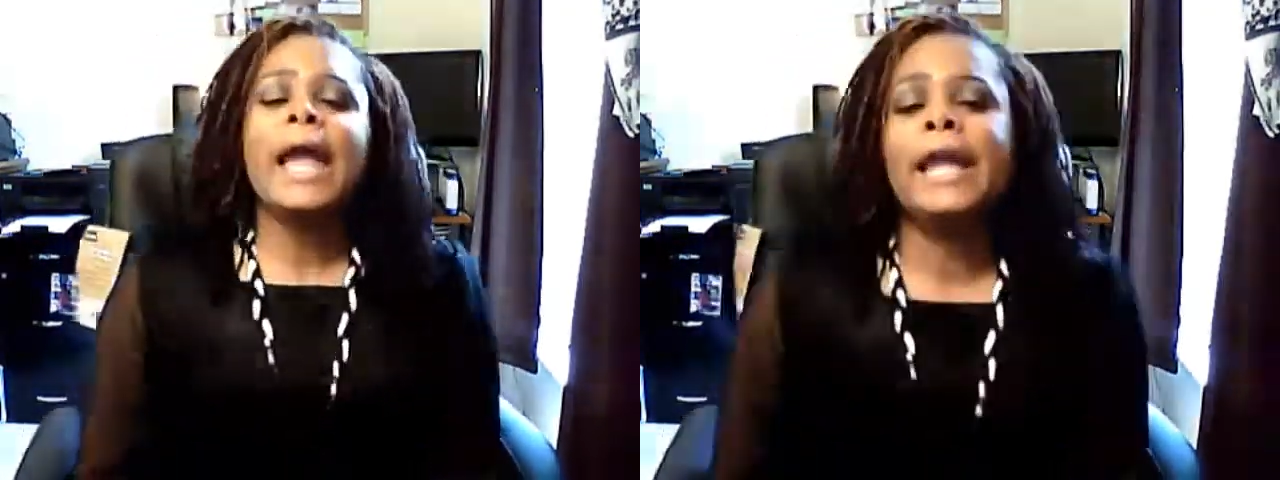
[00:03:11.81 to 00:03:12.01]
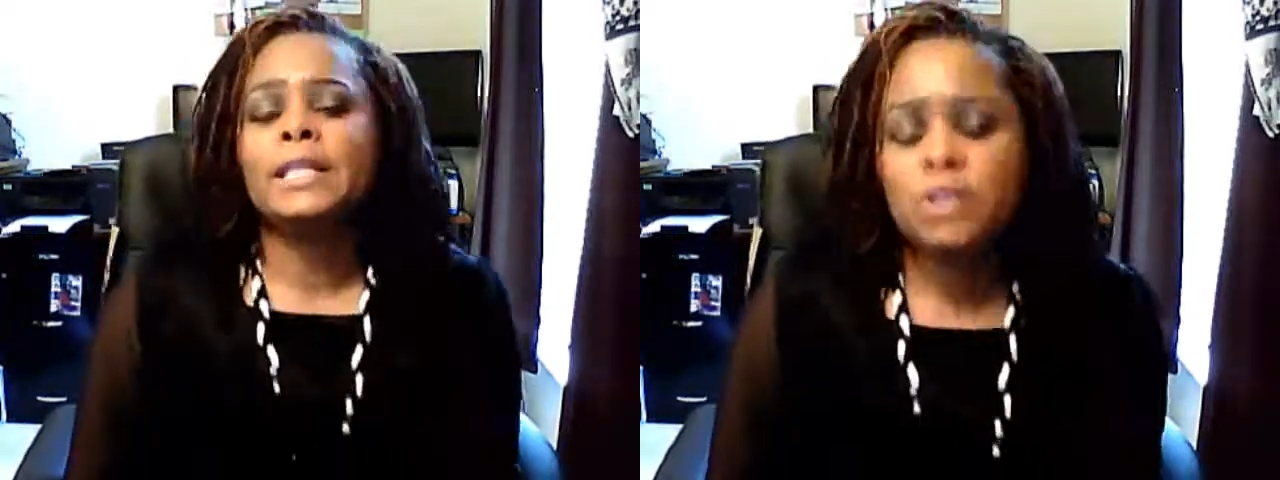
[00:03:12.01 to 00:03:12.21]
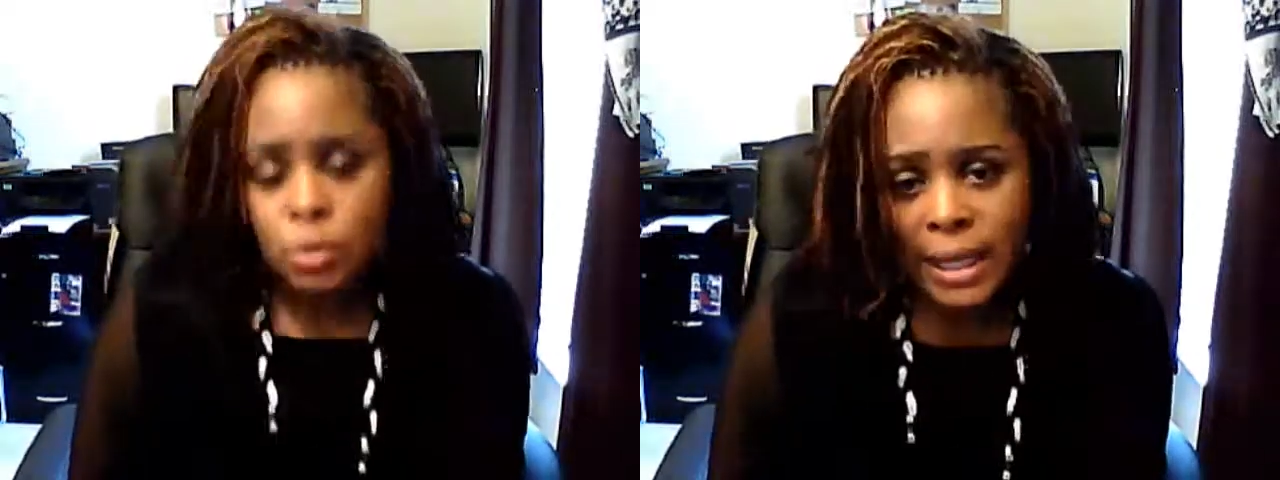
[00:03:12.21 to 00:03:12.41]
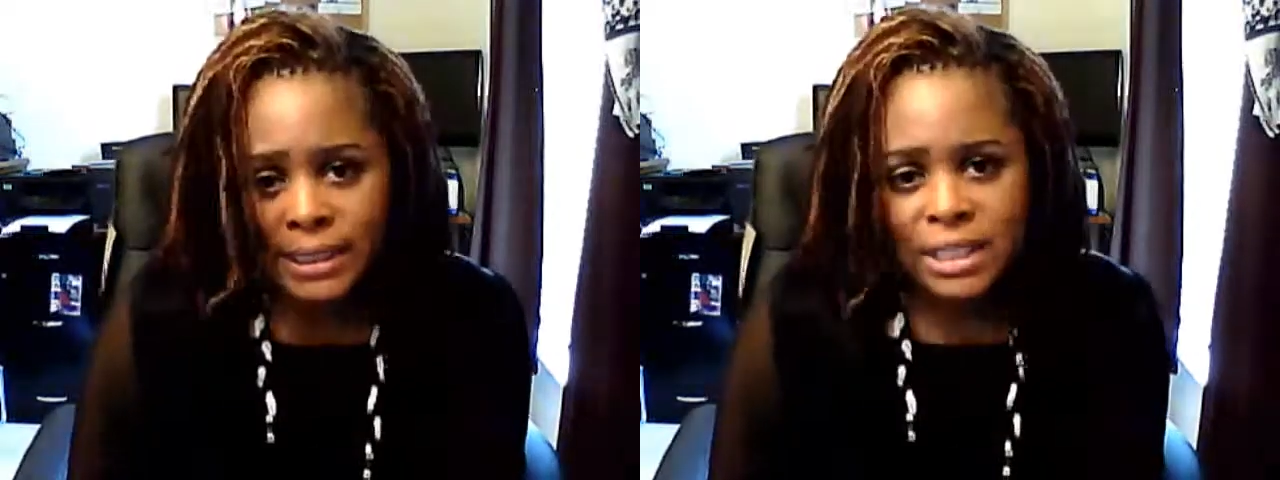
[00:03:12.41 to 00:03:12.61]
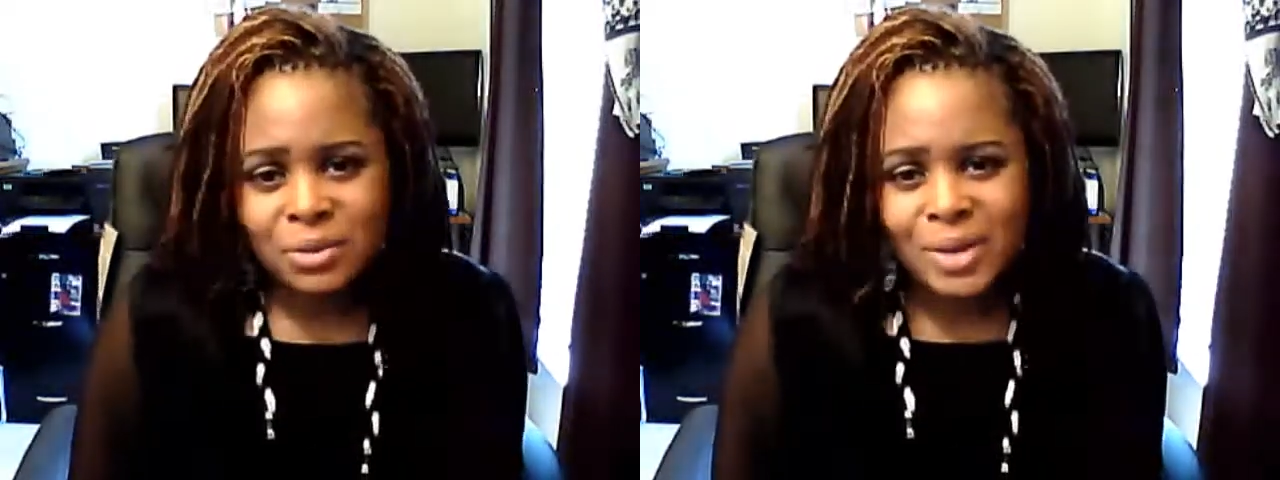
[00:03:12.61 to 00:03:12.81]
And
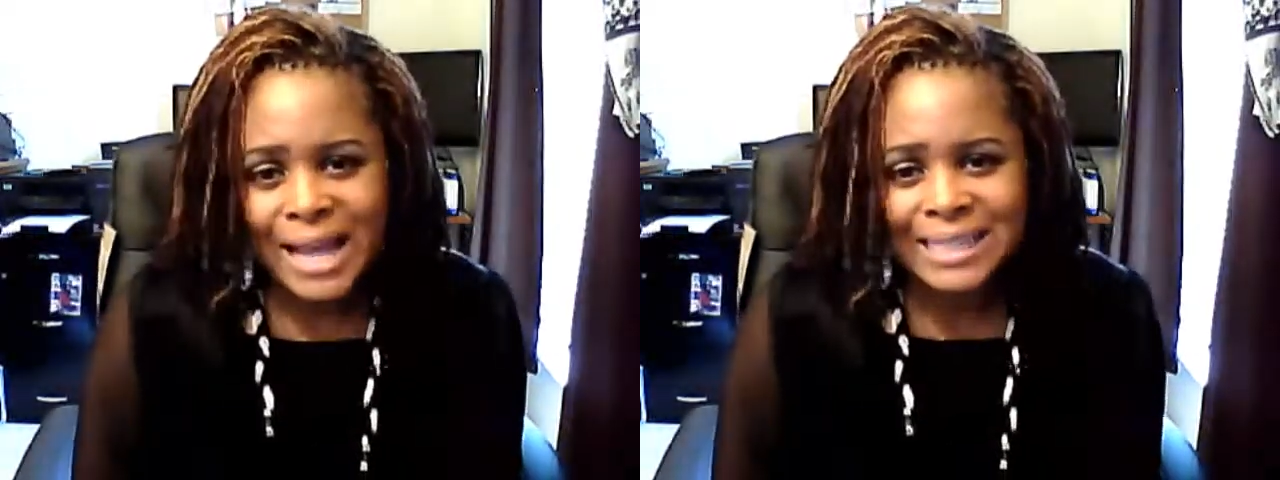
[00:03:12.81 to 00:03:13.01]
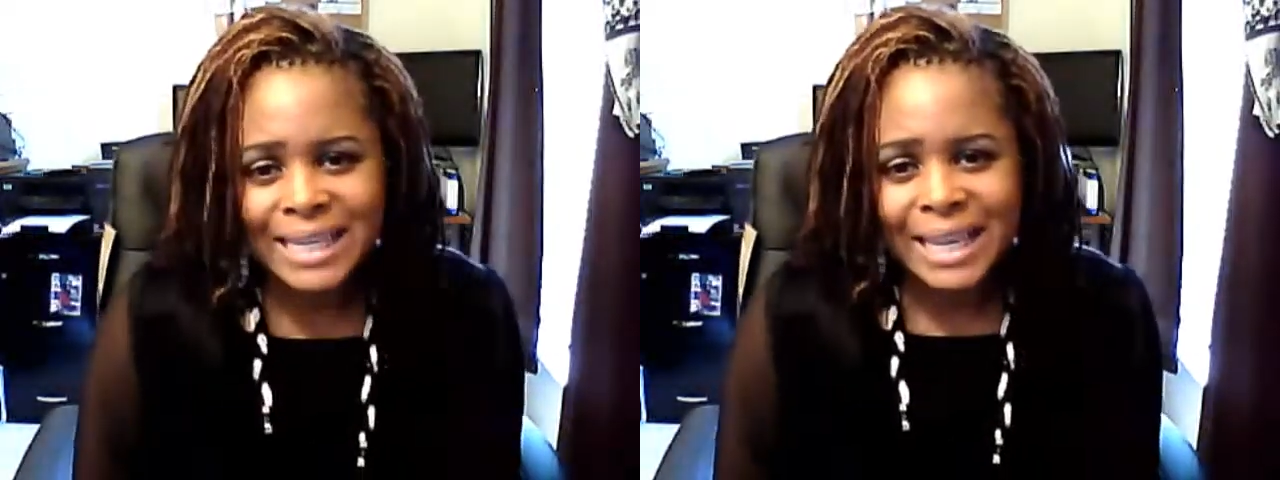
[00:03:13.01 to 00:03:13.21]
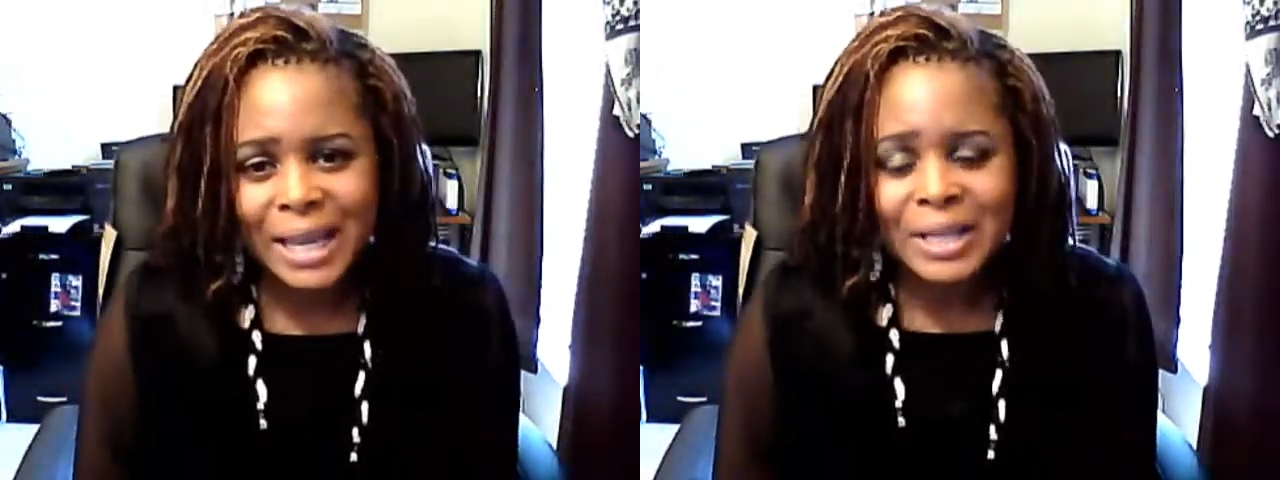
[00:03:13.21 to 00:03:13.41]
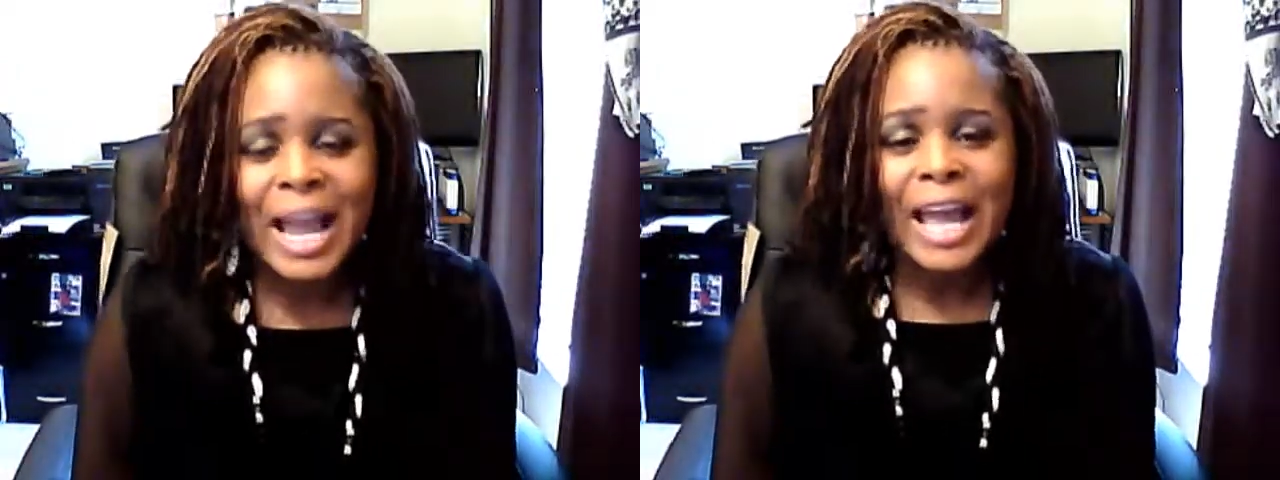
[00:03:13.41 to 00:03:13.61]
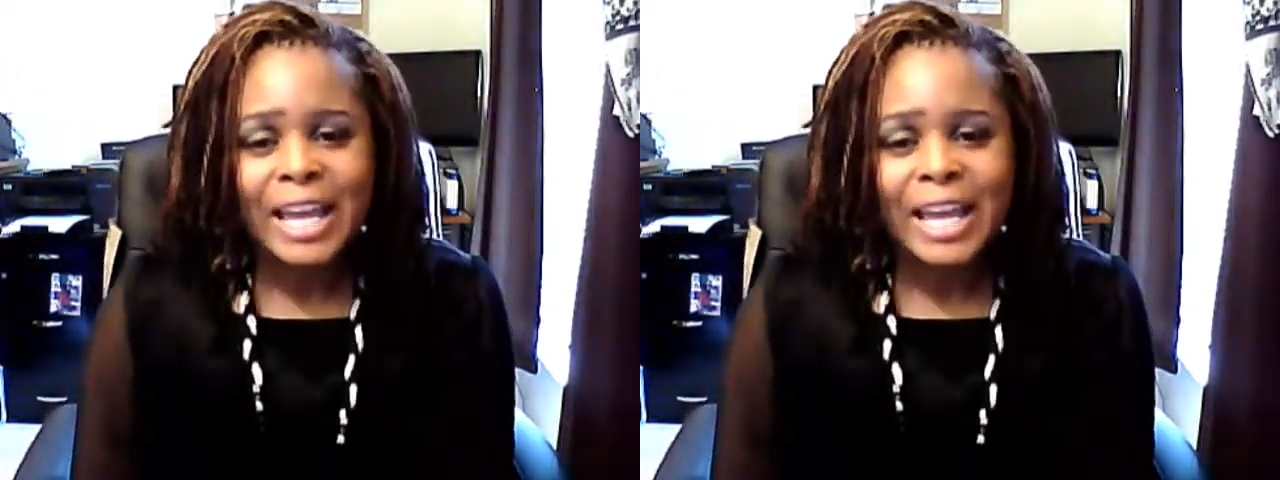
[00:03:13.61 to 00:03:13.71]
I see you guys again.